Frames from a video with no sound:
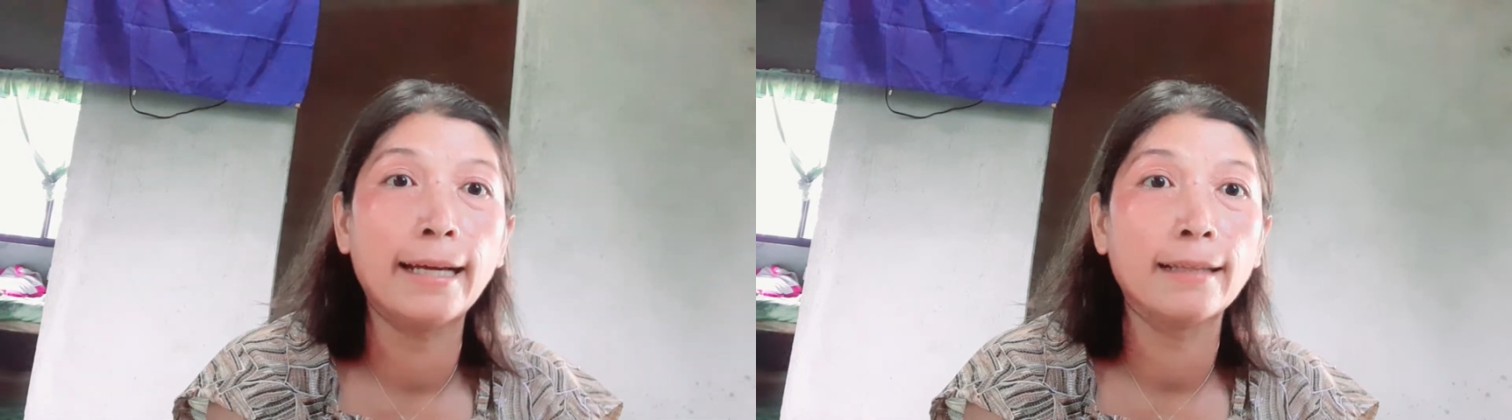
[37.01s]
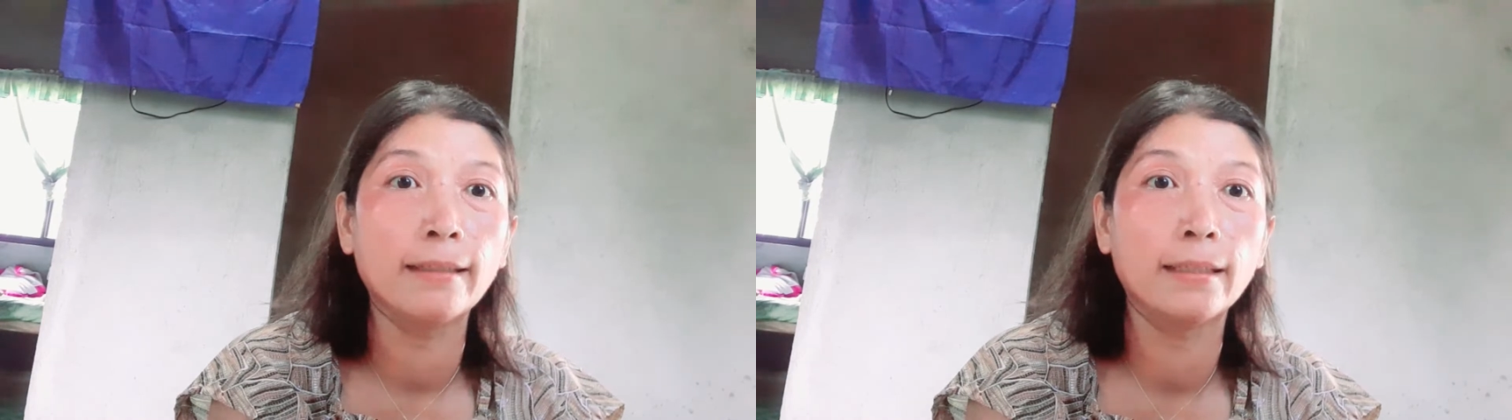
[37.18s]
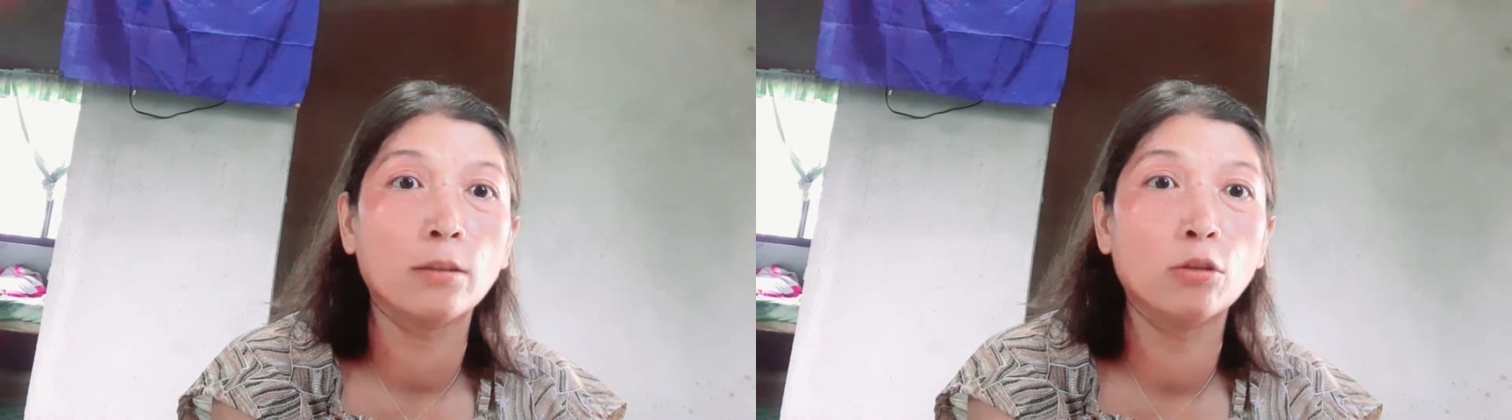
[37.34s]

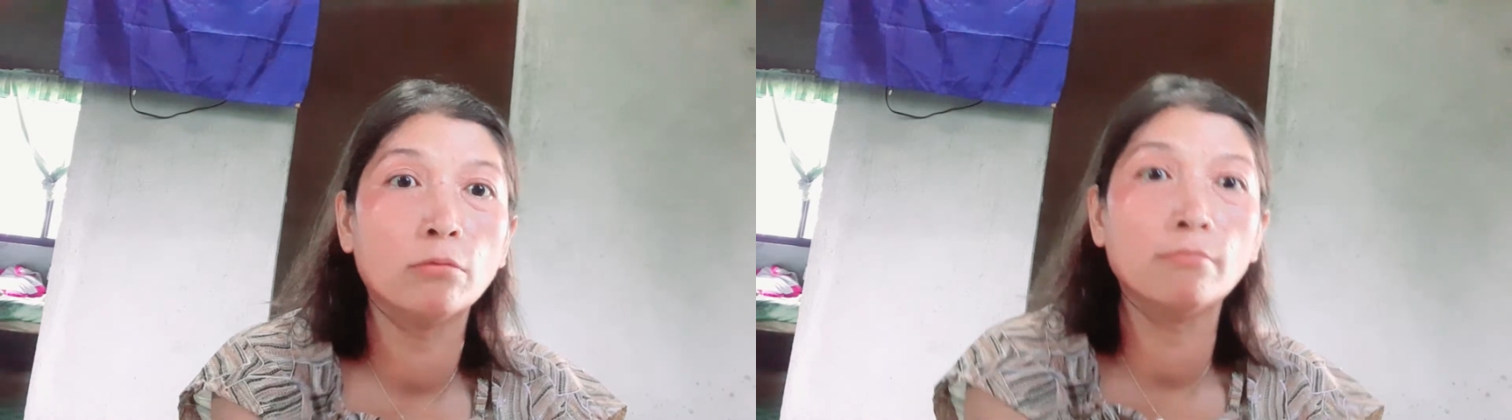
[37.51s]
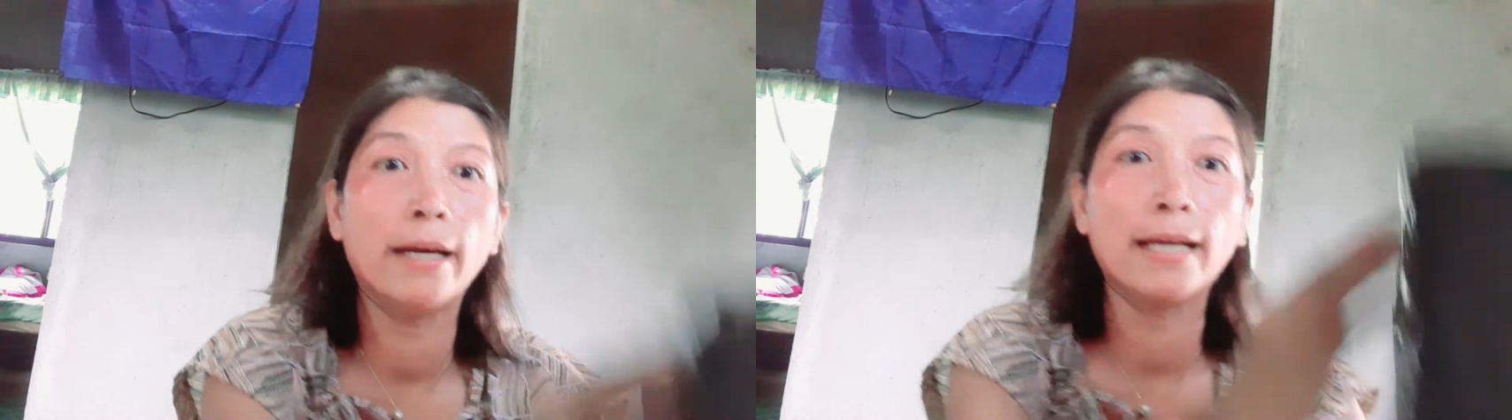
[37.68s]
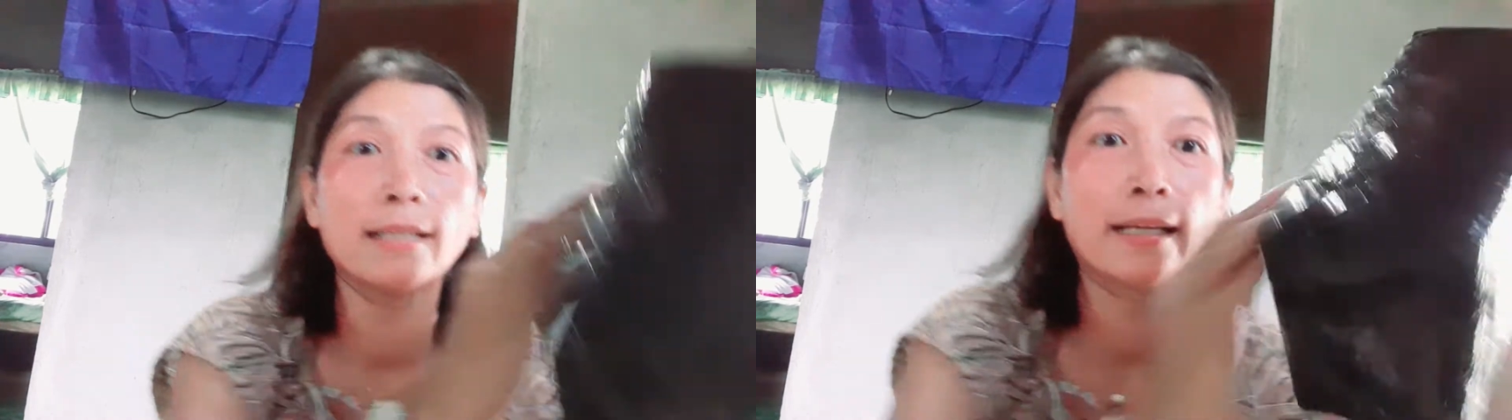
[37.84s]
natin
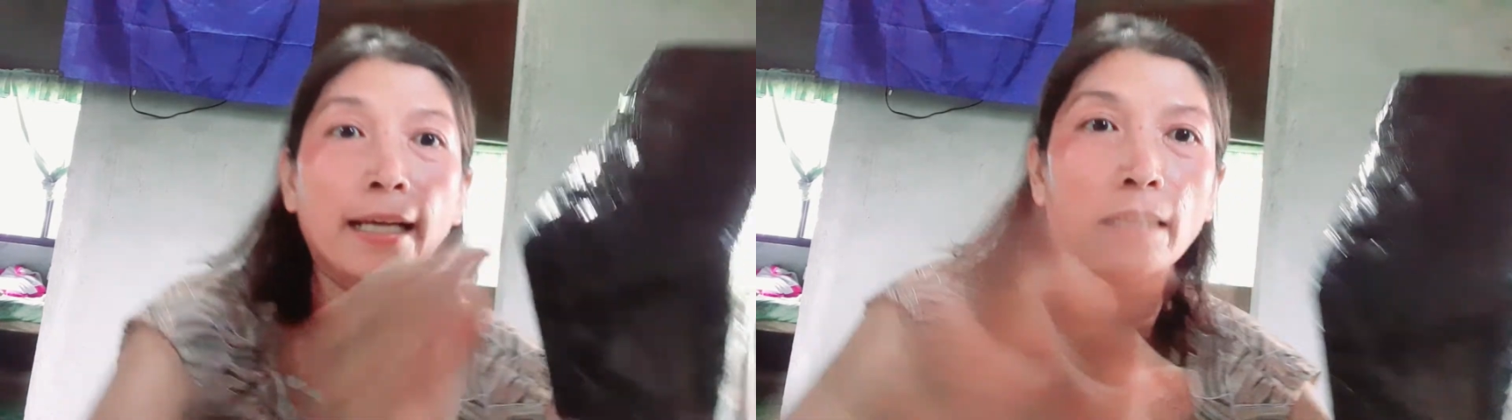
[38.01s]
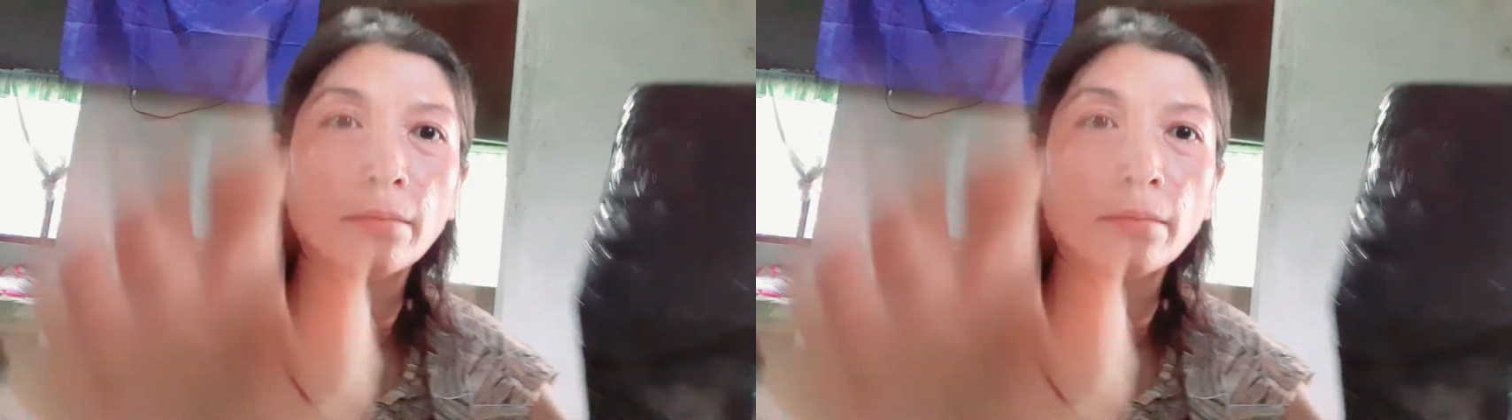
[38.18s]
kung ma-excite